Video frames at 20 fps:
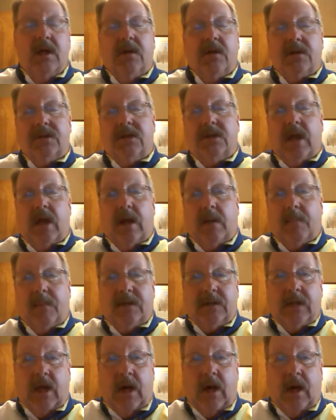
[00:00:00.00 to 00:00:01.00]
Now, set up
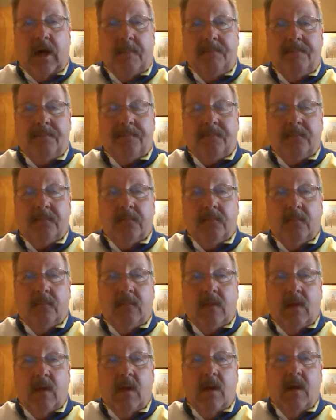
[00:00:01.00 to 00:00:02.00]
a time
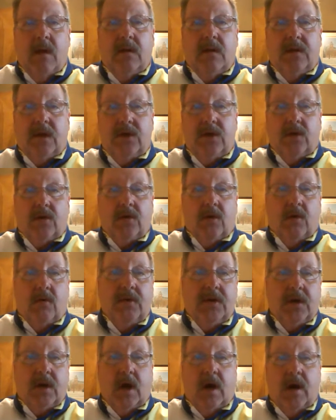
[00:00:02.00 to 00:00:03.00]
that you're
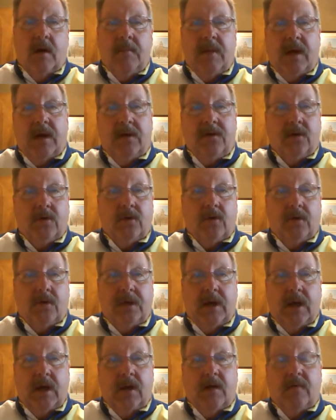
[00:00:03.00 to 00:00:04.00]
going to come and you're
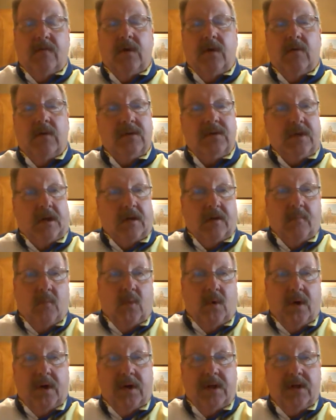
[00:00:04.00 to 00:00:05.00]
going to interview, and tell them
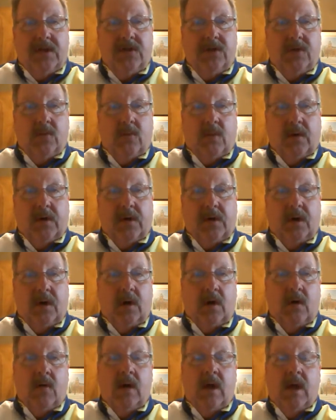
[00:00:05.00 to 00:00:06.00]
what it is you want to
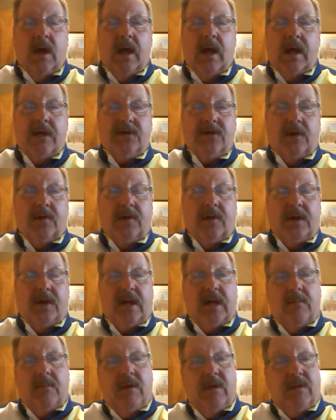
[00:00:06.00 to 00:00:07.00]
know so that
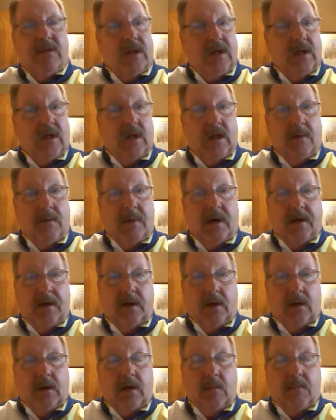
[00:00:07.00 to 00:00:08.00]
they can be thinking about
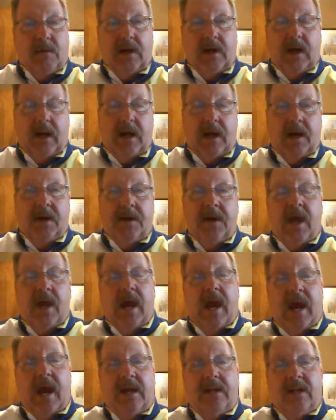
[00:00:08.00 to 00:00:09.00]
it a little bit ahead,
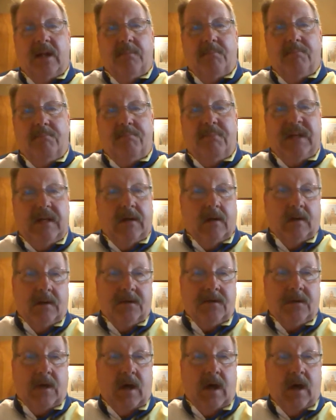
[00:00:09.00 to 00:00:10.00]
and then be
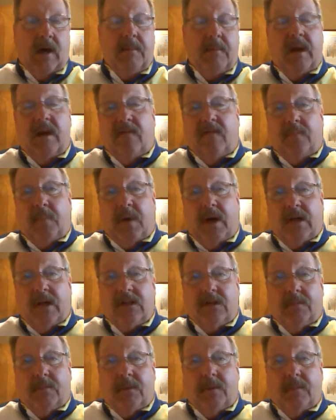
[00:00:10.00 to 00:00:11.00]
on time. And if
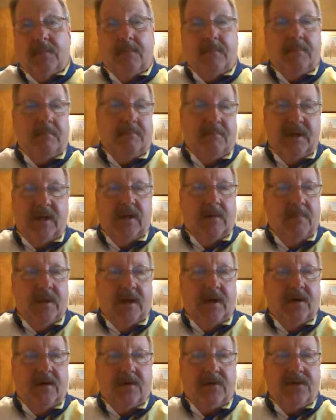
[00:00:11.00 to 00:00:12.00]
possible, be a
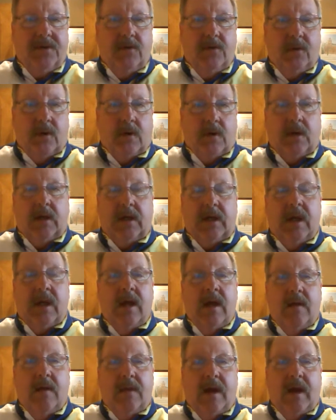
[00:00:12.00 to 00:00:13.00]
minute or two early.
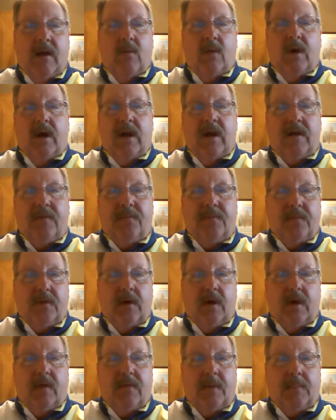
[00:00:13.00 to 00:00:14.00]
That way, if
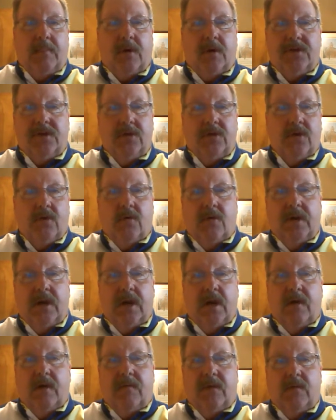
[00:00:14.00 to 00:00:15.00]
the person you're going
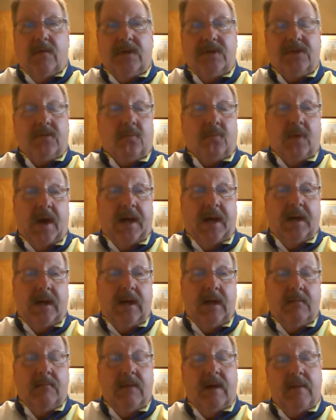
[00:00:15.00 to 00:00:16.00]
to interview is
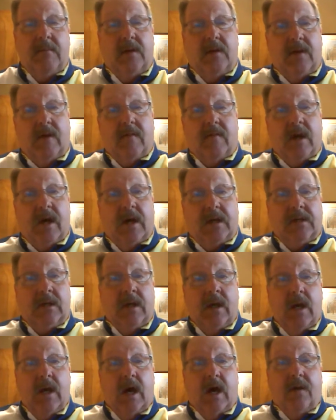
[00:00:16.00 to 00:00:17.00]
ready and maybe they've got
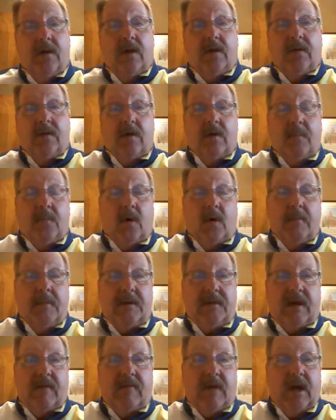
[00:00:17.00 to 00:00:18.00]
another
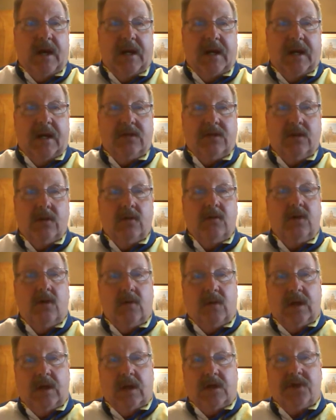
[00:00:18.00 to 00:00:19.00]
appointment they've got to get to,
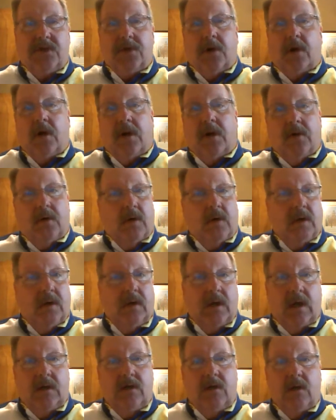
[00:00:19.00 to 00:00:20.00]
you can get started
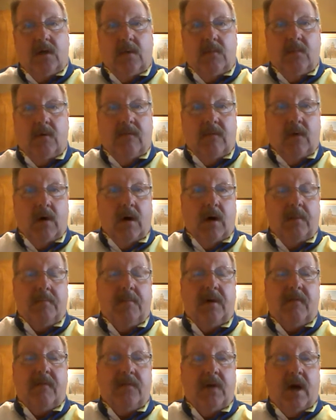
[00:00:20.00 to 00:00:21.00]
early and you can move on.
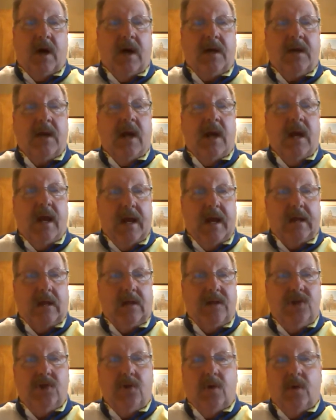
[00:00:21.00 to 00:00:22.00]
But if not, at
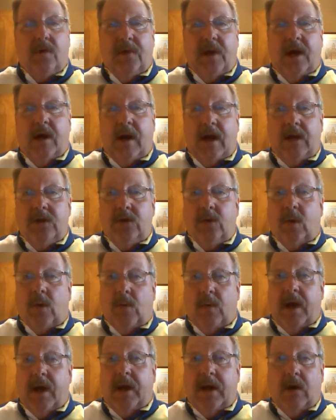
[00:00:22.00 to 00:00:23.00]
least you're there and you are
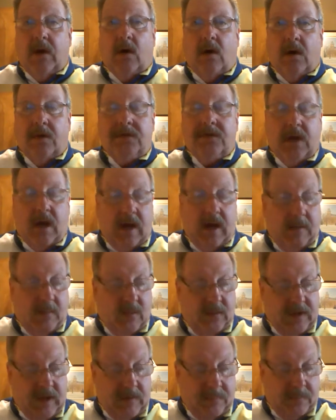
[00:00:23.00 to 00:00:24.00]
ready on time
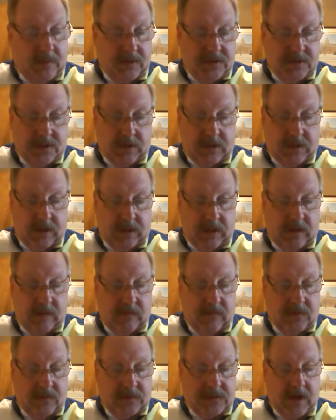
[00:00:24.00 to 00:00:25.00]
when that person can
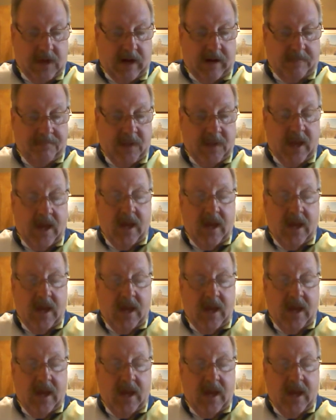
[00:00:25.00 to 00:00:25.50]
give you the time.